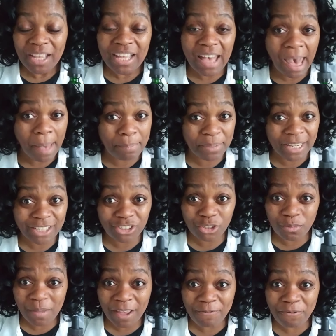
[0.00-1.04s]
God bless
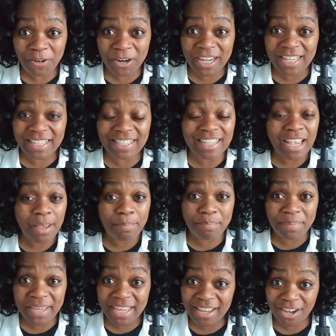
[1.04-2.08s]
you, my friends.
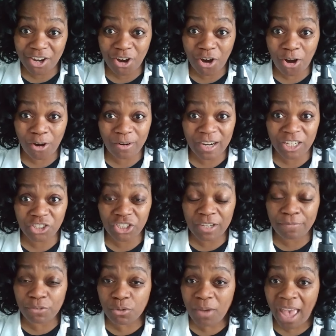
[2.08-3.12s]
Be encouraged.
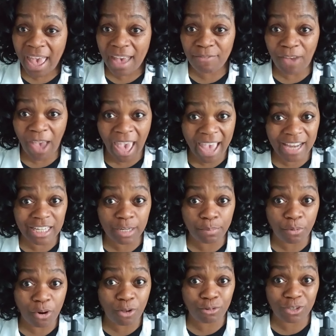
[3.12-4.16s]
If you have acne
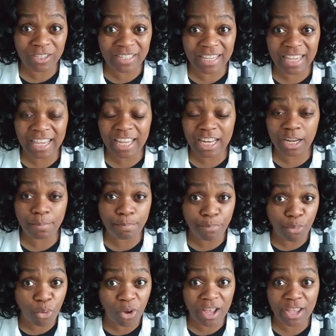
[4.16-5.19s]
prone skin and
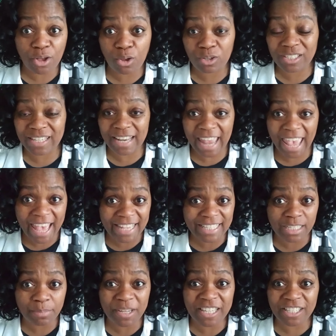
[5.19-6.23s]
boils and
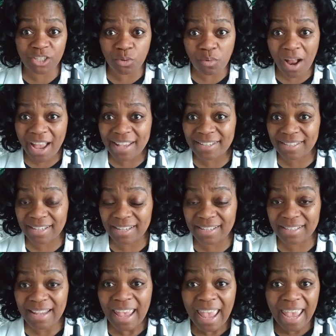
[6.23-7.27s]
eczema and
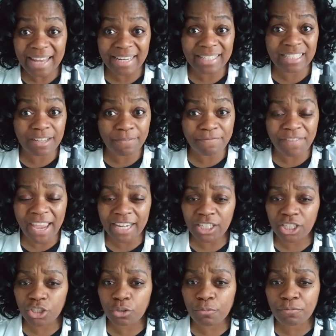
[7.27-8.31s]
psoriasis and it's
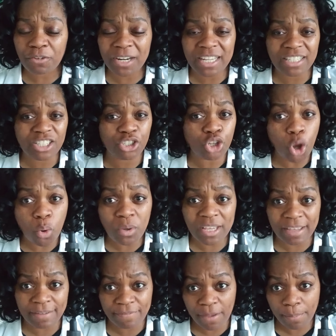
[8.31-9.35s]
affecting you, friends, don't
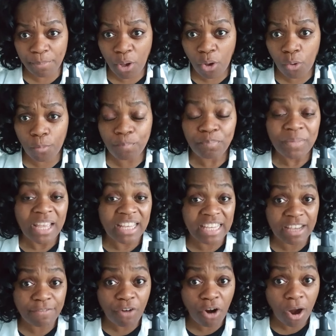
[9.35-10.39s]
give up hope.
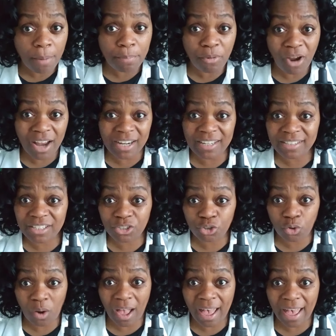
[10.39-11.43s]
Give our products a
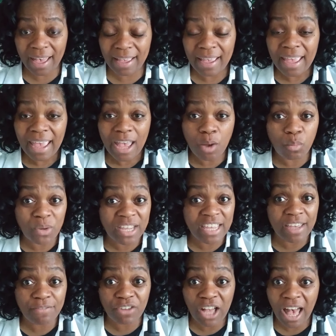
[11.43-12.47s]
try, and we
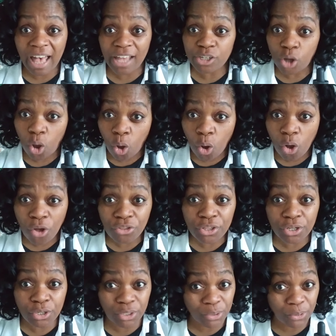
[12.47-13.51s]
give God all
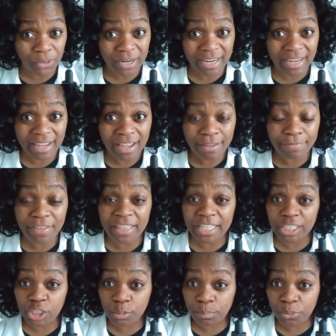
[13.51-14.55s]
the glory for
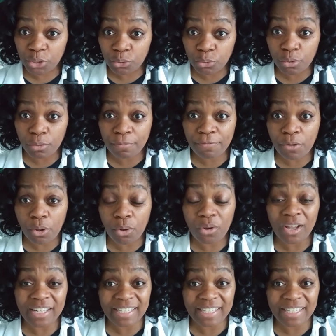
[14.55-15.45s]
these beautiful